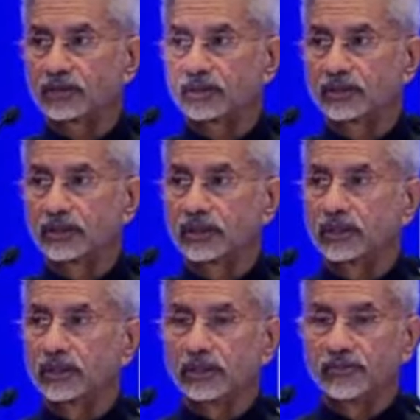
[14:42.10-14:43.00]
wind
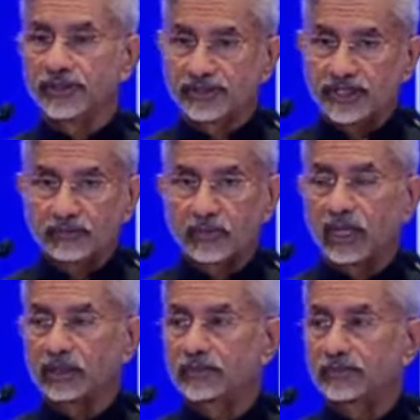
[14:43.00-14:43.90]
energy, green
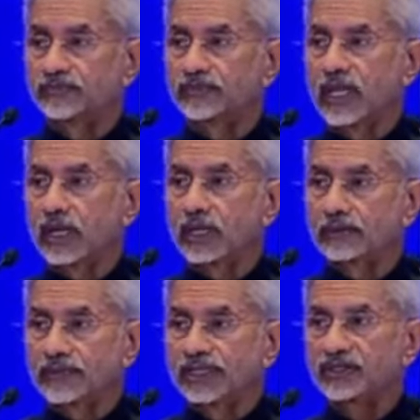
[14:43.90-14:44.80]
hydrogen and
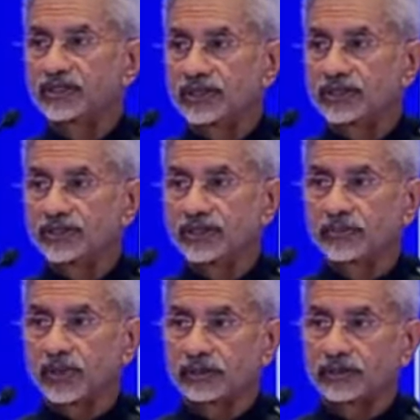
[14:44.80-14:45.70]
agriculture, he said.
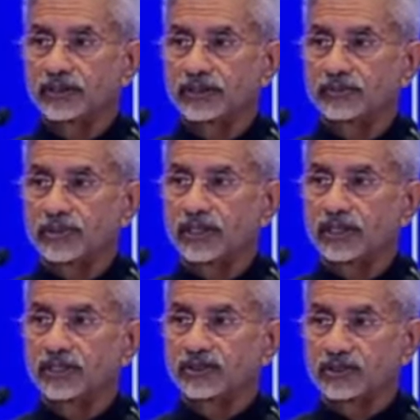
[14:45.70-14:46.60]
India also
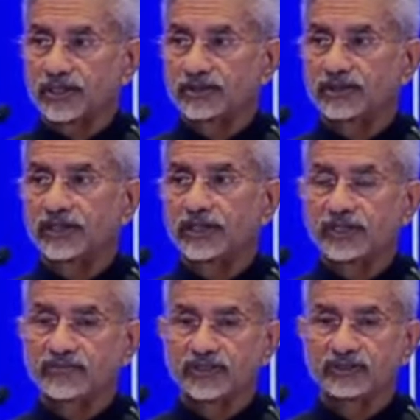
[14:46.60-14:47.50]
looks forward to stronger
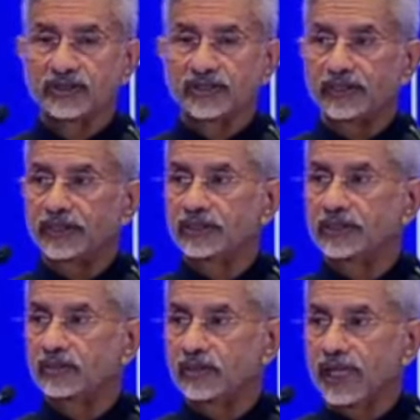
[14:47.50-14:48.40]
cooperation with the
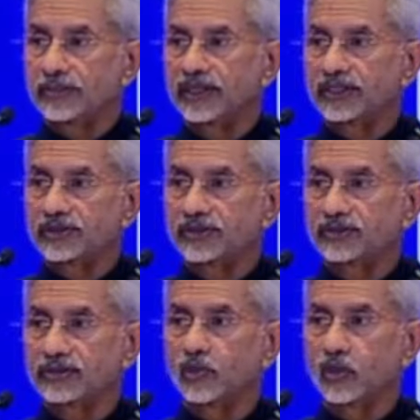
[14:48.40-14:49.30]
Faroe
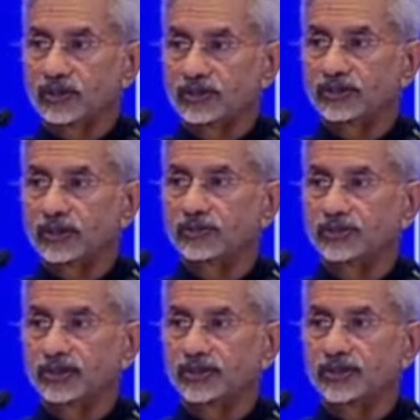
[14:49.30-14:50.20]
Islands
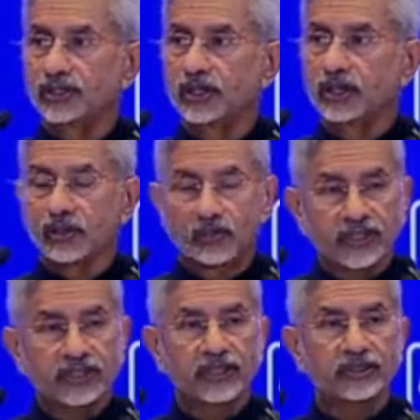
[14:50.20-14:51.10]
and with
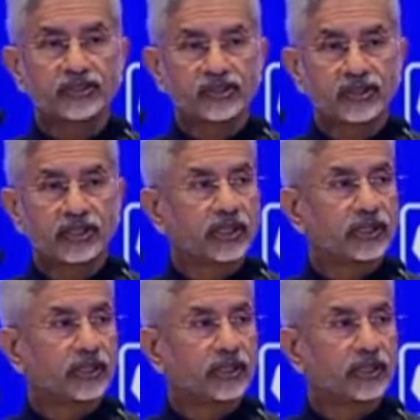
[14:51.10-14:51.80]
Greenland, Jaishankar said.